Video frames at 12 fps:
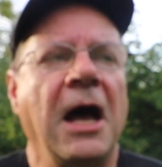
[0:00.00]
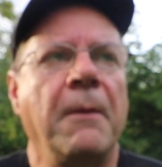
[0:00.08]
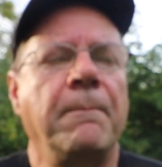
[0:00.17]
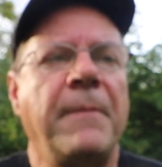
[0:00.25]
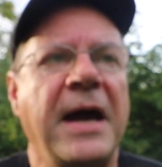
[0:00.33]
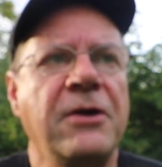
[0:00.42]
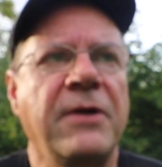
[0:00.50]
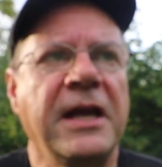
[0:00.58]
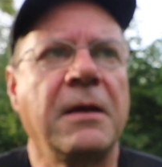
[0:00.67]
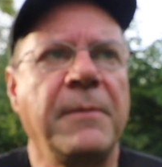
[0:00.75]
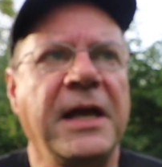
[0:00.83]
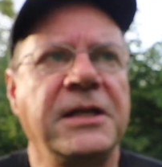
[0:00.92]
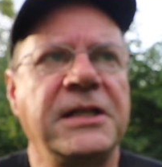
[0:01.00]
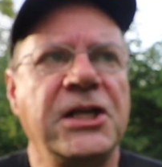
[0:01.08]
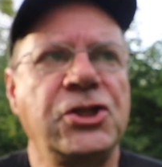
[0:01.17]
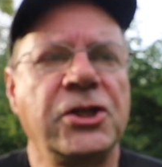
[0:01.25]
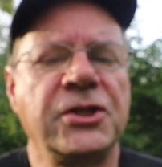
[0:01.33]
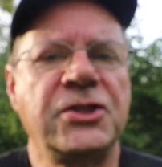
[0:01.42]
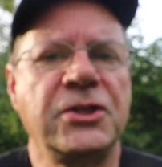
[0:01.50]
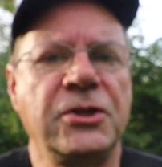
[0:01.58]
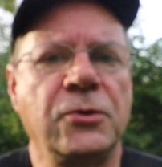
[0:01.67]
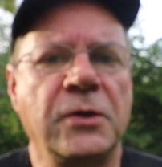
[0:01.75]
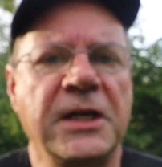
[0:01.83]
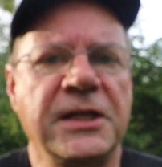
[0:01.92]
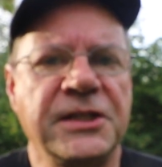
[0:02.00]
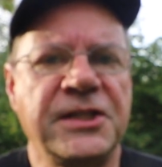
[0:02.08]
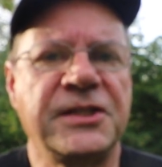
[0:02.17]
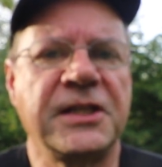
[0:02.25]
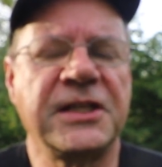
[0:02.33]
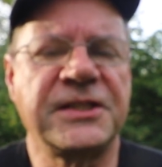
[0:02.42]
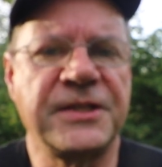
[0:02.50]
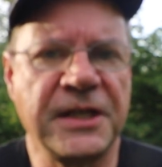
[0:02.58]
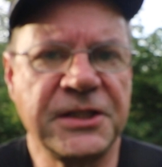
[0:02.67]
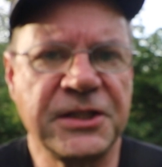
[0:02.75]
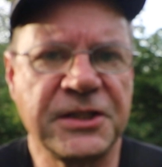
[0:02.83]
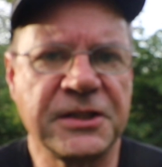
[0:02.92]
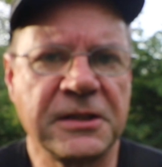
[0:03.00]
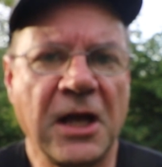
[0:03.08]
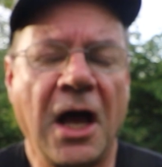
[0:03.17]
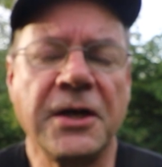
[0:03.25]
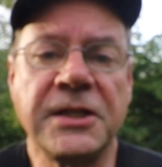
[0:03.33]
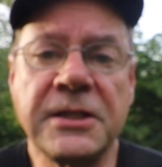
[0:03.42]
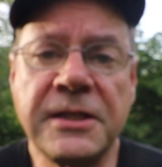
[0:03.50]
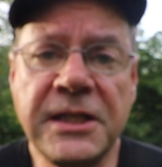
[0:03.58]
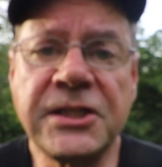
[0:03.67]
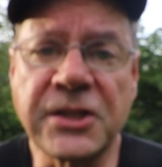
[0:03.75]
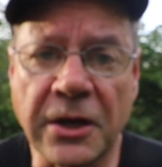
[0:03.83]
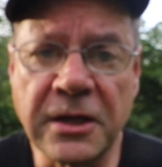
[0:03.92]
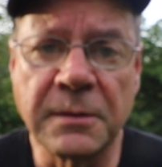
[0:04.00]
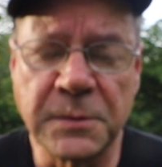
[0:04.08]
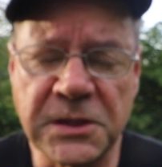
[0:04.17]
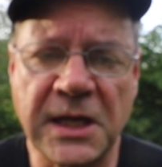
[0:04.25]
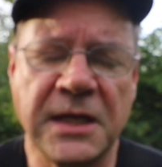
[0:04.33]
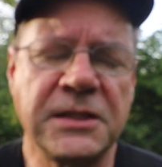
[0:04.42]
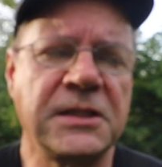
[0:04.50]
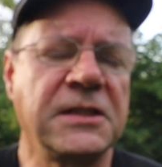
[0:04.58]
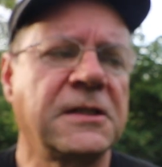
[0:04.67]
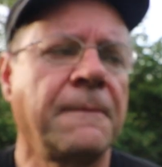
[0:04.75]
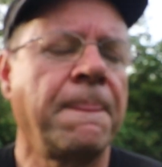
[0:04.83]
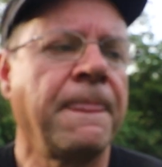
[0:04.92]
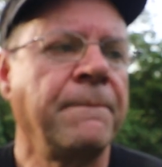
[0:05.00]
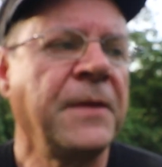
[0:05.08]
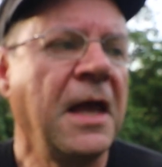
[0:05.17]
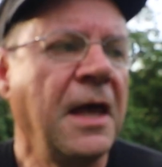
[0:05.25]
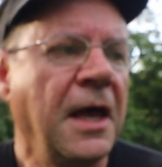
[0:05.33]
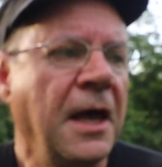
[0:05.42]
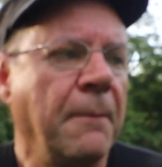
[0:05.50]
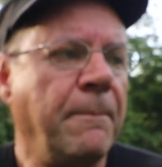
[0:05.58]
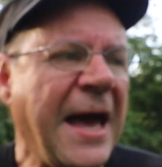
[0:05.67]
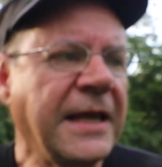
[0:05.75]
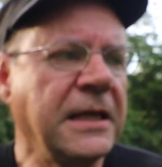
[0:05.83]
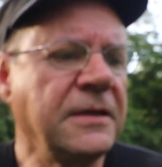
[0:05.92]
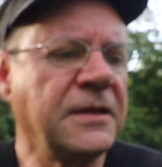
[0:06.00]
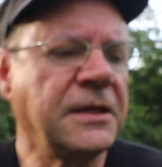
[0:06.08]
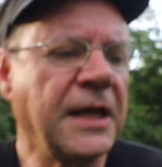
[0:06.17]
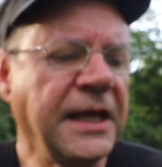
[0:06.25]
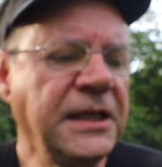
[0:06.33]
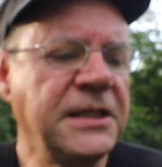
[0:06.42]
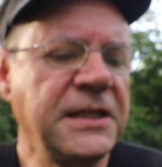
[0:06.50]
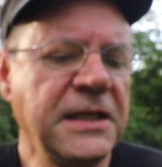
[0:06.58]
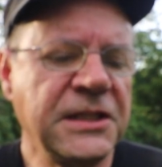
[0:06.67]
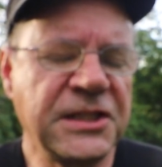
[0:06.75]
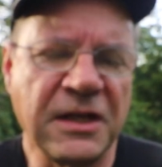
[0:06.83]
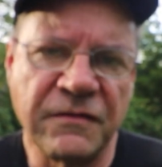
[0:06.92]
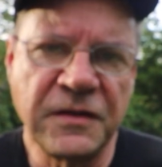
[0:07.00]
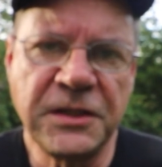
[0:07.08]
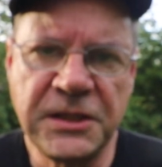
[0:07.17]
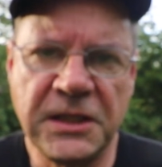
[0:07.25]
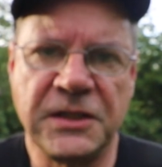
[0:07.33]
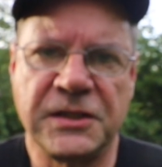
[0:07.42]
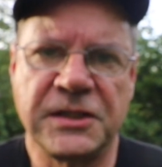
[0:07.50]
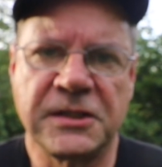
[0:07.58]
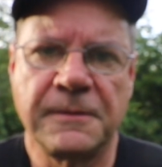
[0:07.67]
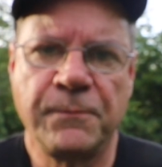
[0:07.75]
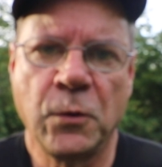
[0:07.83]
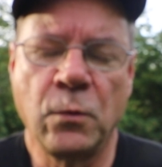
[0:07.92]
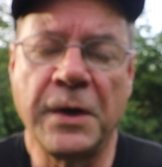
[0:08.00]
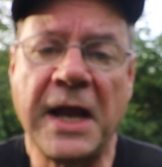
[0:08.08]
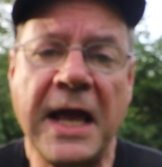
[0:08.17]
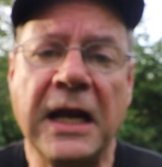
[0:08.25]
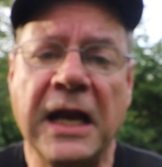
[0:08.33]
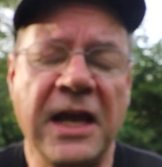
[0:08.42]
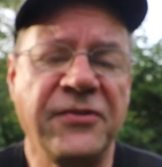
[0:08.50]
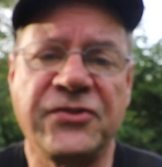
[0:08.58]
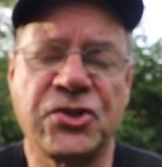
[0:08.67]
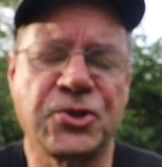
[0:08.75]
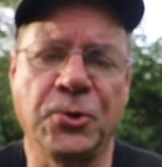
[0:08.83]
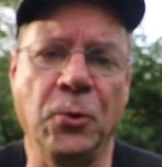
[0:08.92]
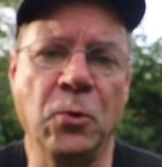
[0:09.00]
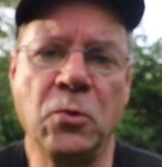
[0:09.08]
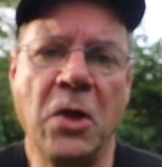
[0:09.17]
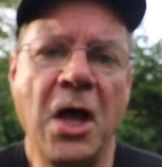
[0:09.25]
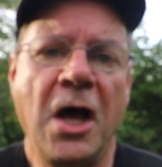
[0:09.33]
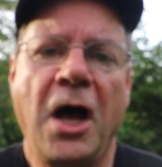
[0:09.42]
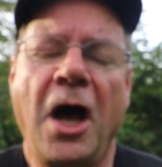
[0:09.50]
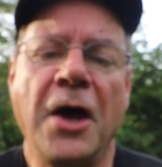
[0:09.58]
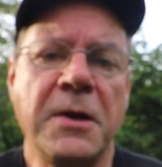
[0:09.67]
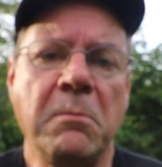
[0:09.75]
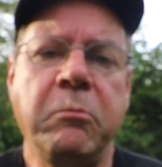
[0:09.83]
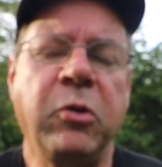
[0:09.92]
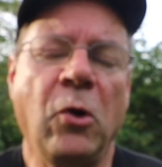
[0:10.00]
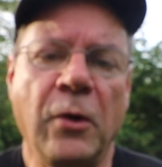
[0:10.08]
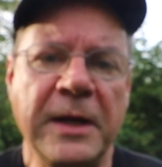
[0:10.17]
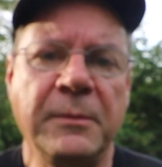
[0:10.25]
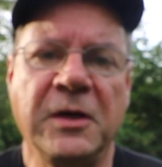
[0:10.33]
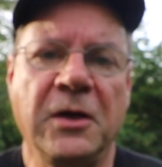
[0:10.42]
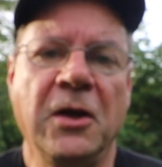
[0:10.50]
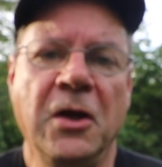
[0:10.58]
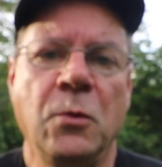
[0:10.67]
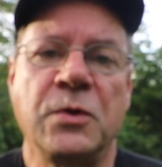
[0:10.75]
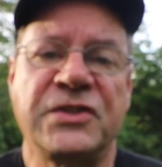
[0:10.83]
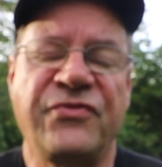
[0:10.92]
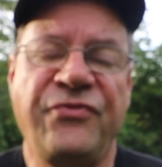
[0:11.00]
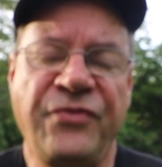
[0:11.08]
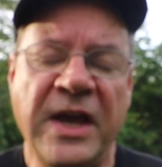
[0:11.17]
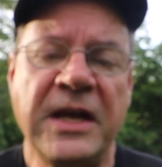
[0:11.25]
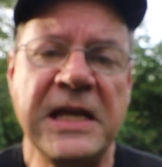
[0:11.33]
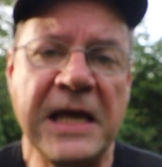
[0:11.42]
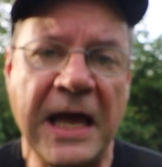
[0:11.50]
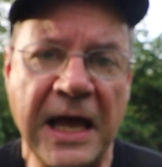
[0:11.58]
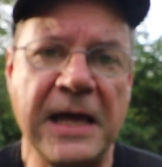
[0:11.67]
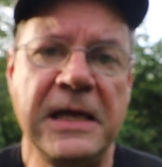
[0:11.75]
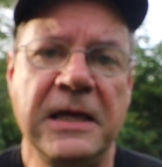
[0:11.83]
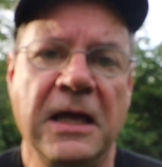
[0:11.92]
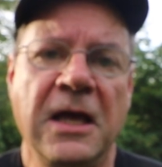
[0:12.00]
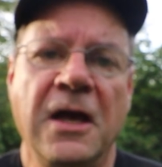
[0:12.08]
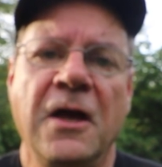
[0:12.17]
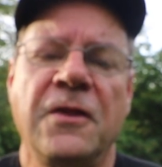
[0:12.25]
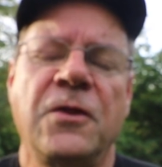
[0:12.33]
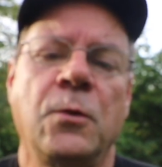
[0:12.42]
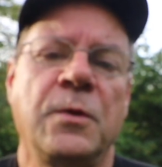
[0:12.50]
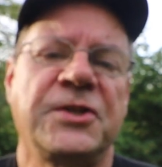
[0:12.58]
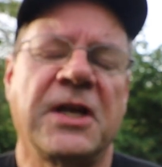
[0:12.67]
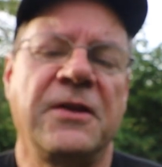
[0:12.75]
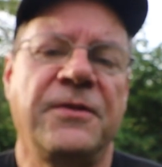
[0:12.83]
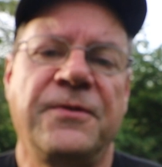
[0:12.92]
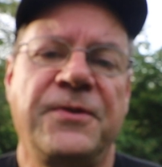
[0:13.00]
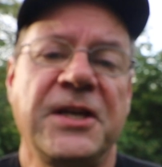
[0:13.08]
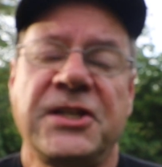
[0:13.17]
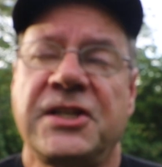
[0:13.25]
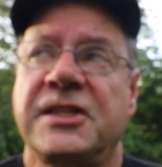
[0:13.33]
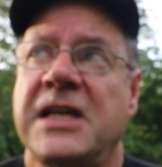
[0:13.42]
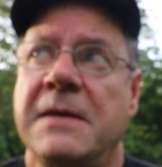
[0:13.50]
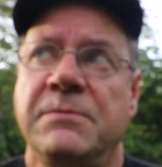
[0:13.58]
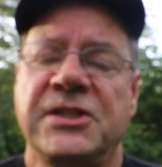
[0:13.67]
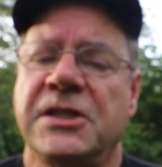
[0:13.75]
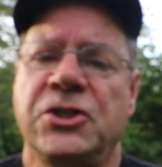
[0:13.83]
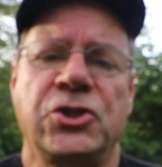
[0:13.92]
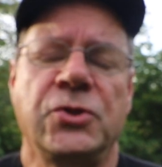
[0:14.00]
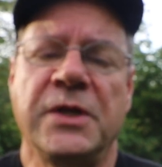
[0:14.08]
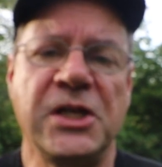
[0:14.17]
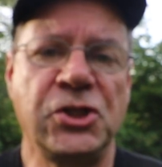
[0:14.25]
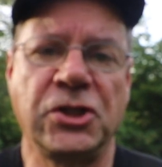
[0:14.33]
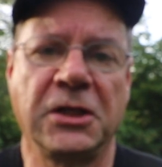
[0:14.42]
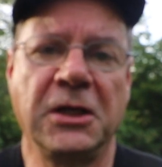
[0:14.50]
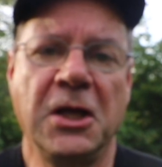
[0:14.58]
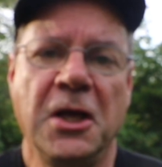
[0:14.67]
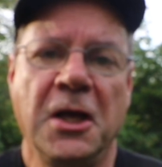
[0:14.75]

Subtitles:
my recommendation to you is this, under these circumstances. Back in the 1970s, when I left school, unemployment was very high. There was this same situation,